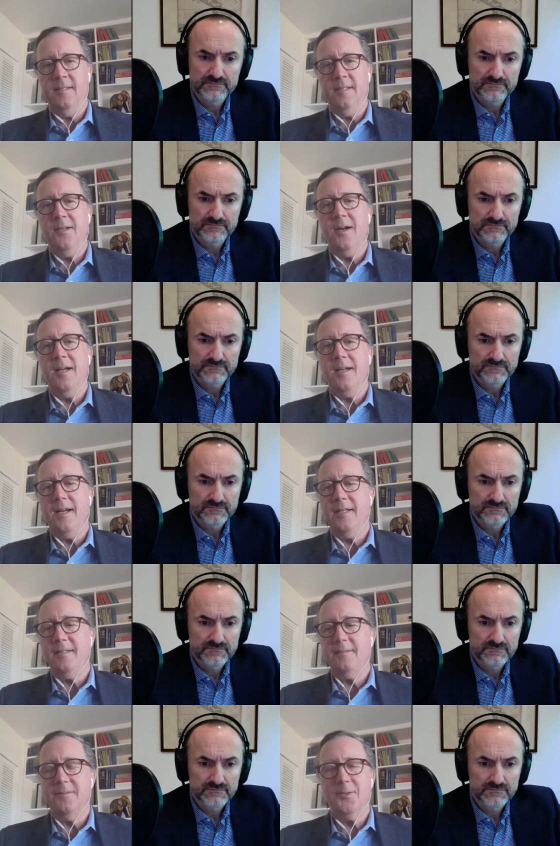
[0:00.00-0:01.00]
Speaker 1: you know, I,
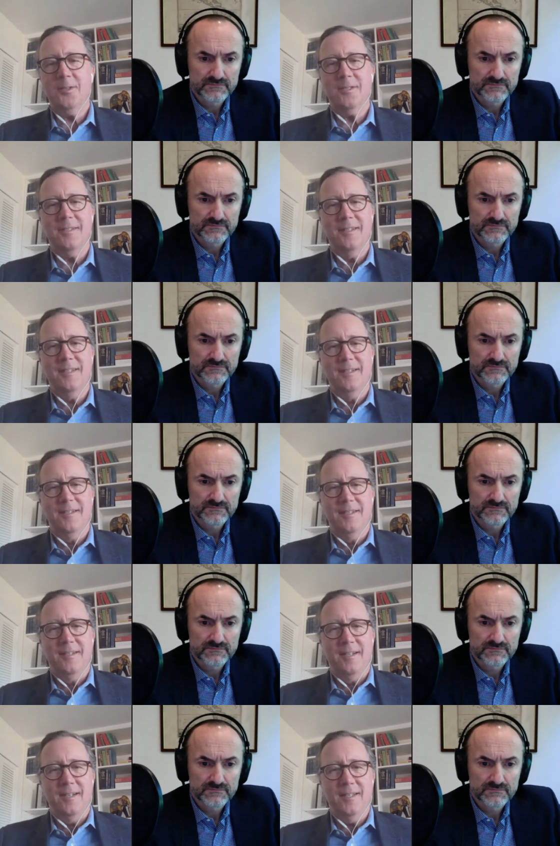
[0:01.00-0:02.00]
I, sort of
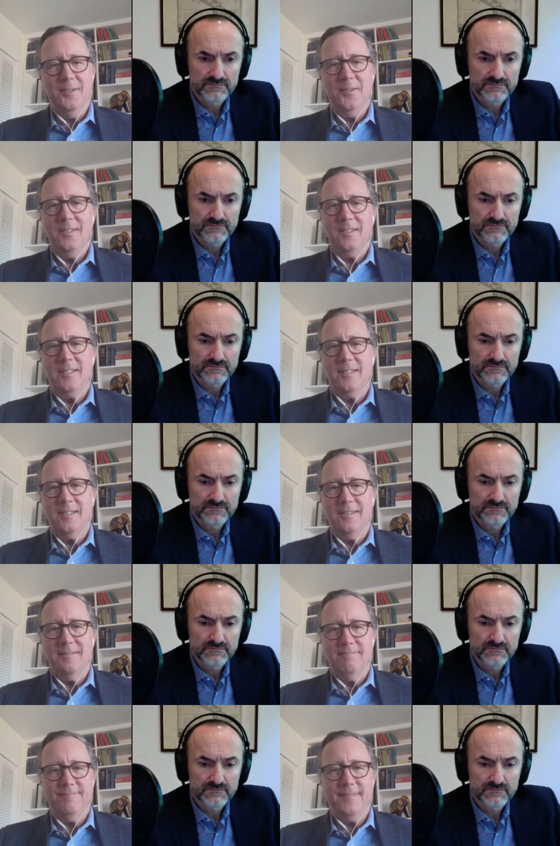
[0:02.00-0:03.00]
alluded to
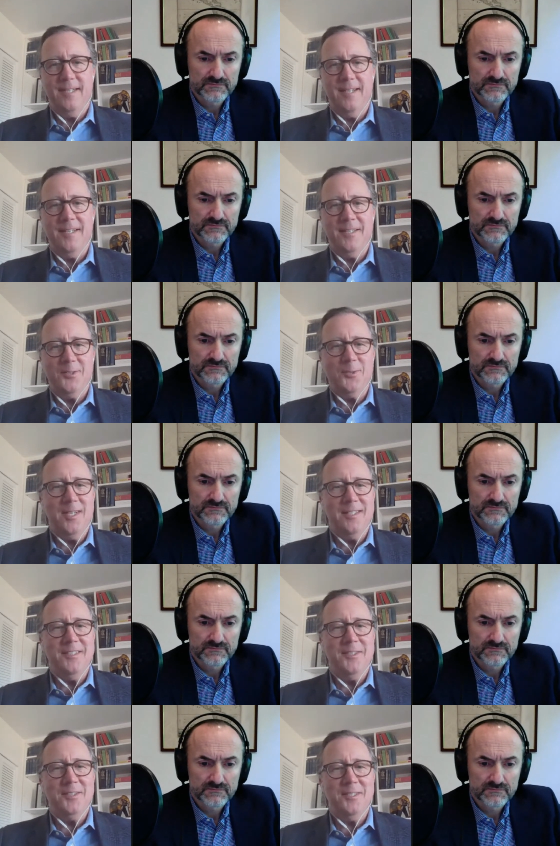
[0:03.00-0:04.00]
kind of the
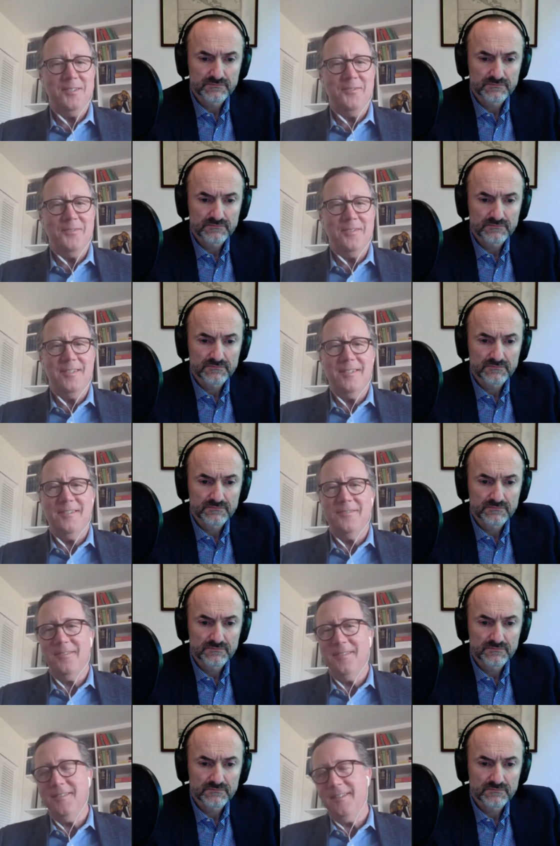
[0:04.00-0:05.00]
transition of uh,
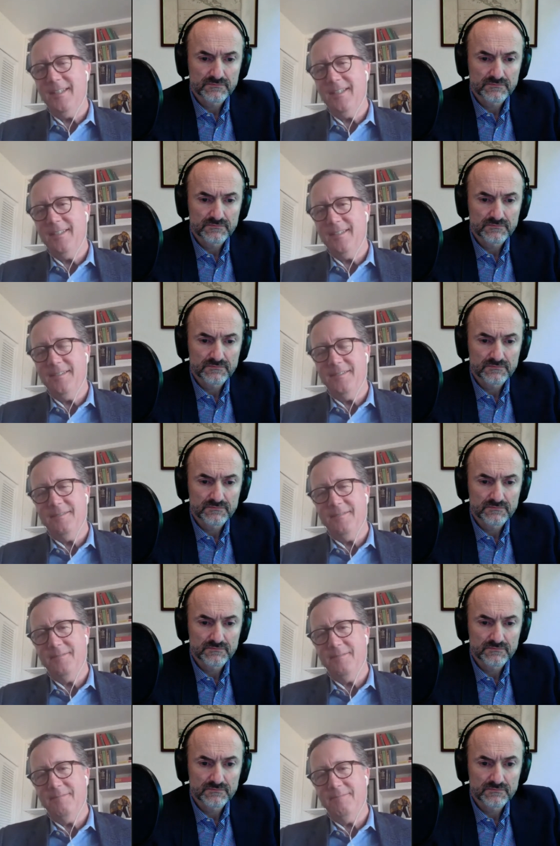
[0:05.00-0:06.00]
uh,
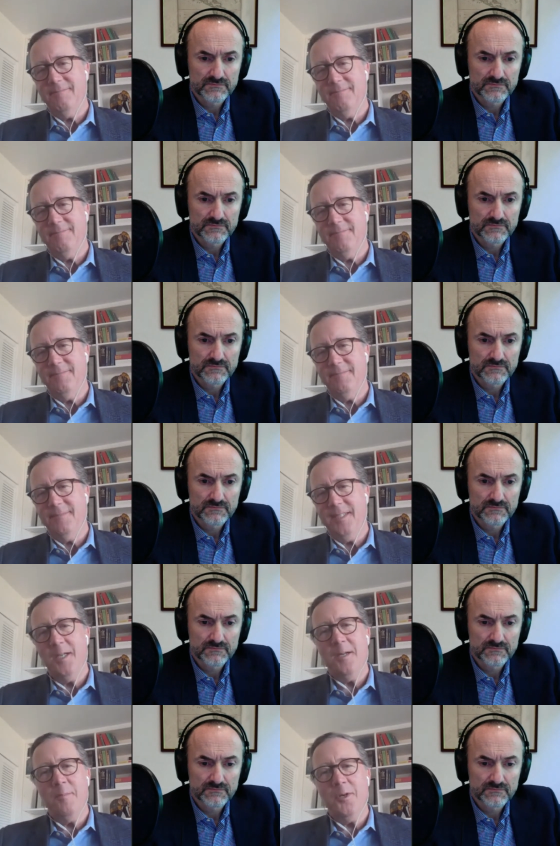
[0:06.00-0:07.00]

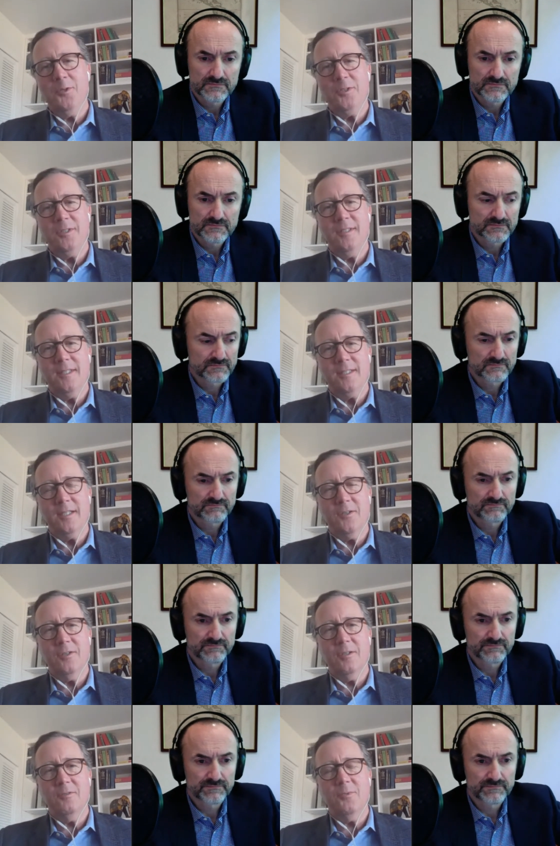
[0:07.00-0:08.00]
emotion that's
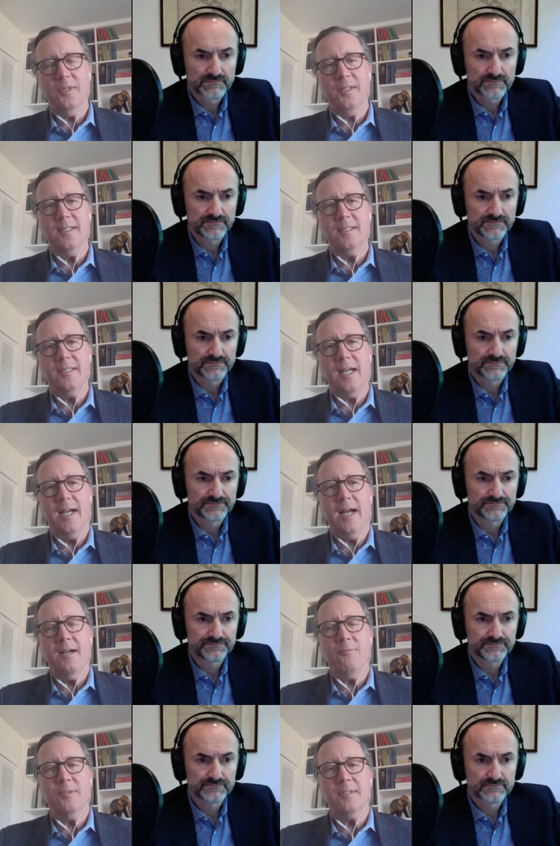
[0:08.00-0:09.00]
occurred with this. I,
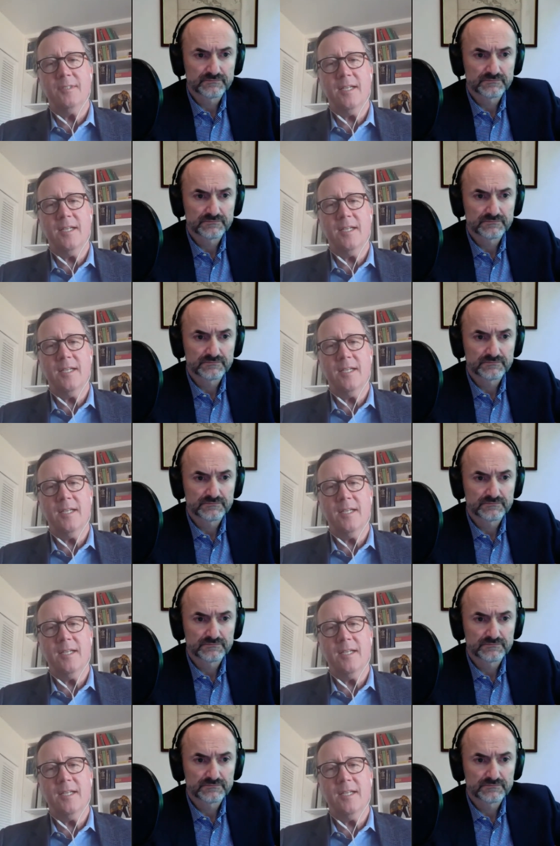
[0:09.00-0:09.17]
I would